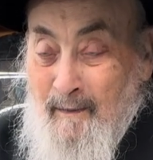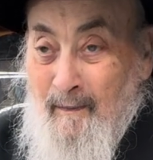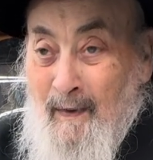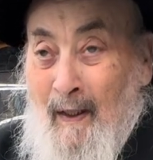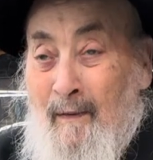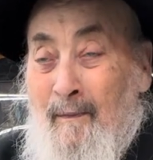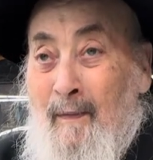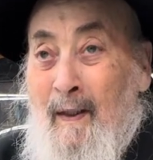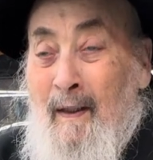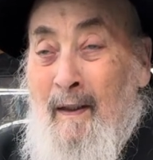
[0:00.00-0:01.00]
Now,
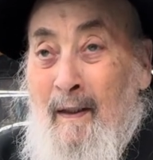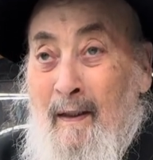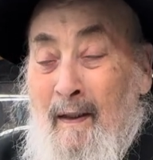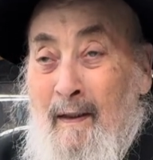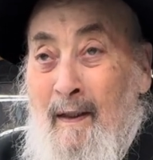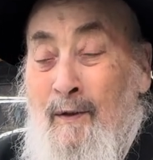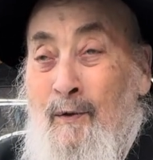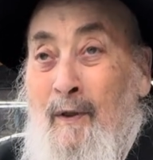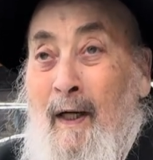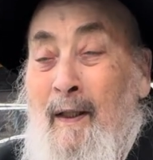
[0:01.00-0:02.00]
there's
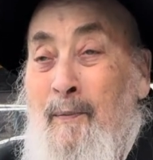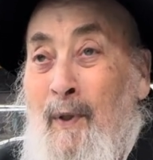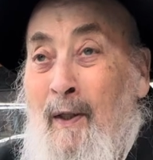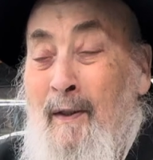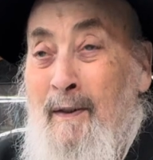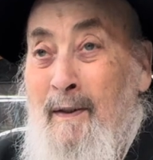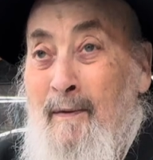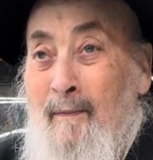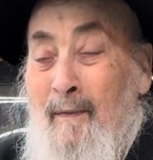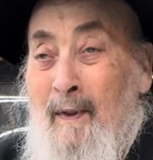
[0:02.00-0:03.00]
two kinds of brachas.
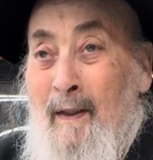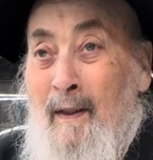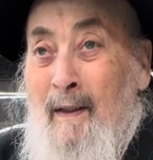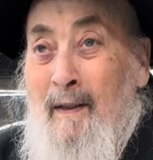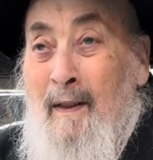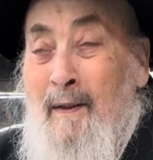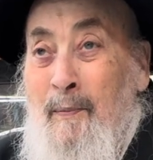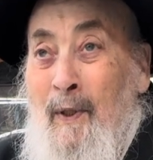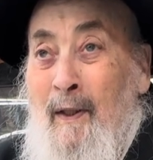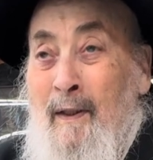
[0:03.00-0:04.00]
There's a
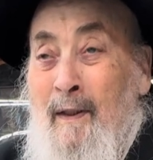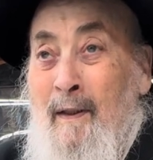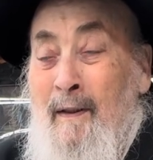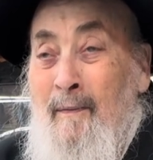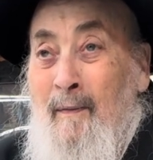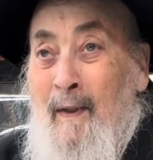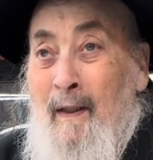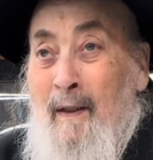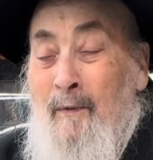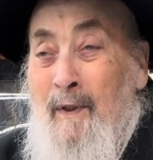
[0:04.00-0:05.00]
bracha
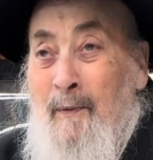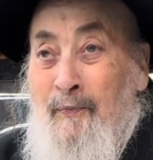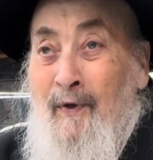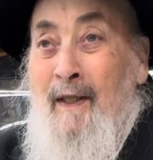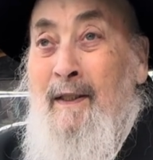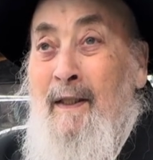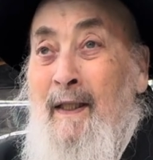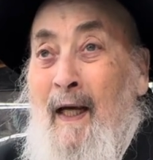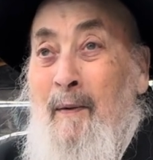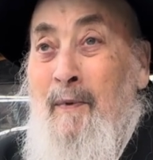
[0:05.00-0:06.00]
where you're praising
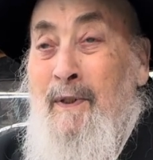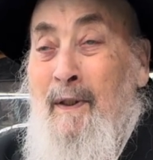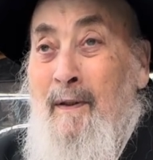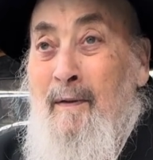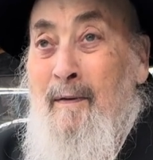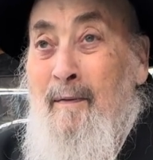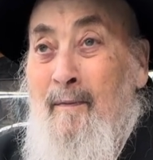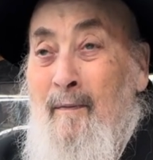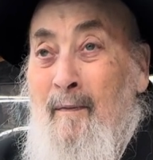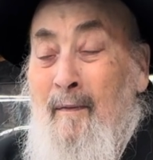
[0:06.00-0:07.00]
the Eibusher.
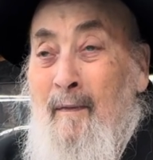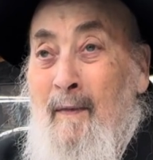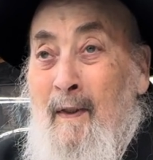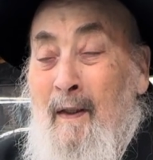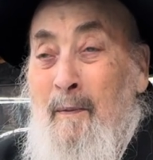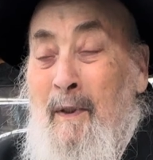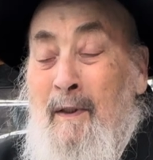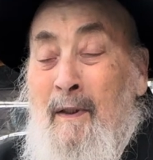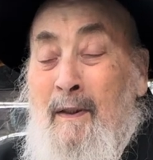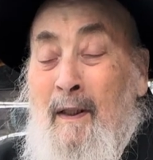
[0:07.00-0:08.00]

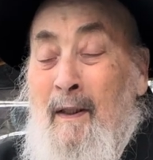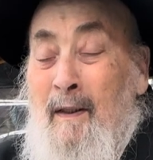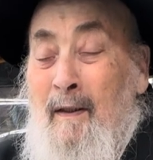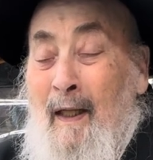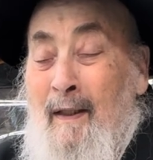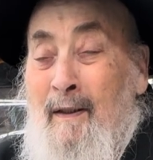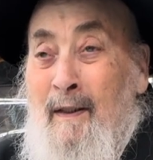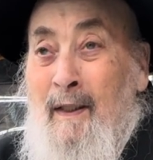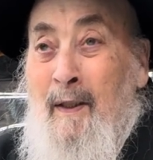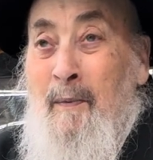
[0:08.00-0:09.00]
You say,
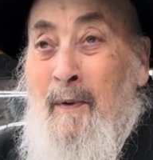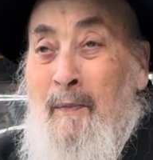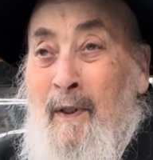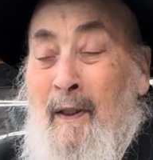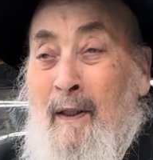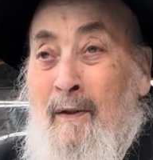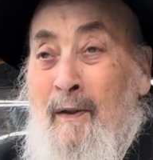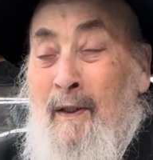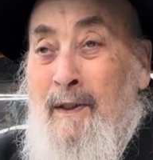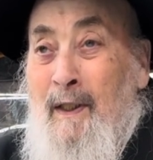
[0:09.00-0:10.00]
Ata Giba Baruch
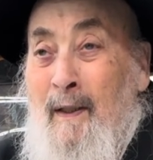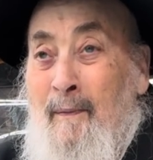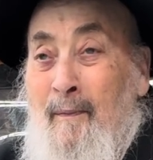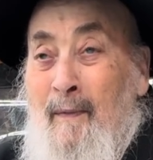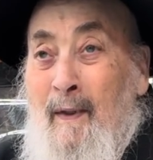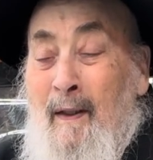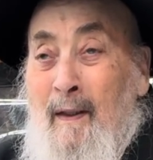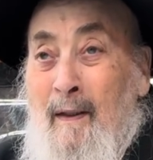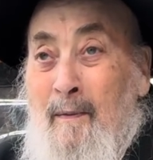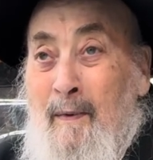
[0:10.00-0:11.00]
Ata Hashem
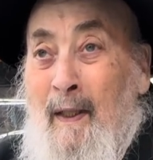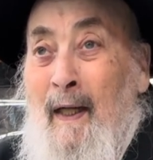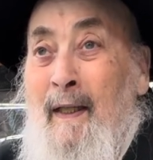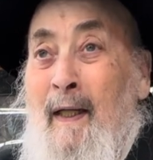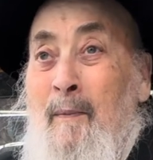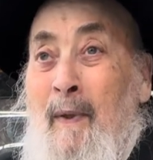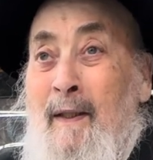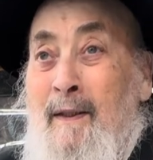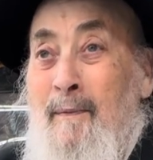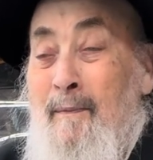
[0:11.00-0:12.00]
B'chayehem
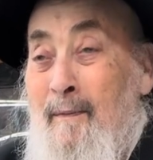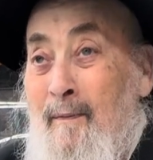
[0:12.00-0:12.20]
Mesim.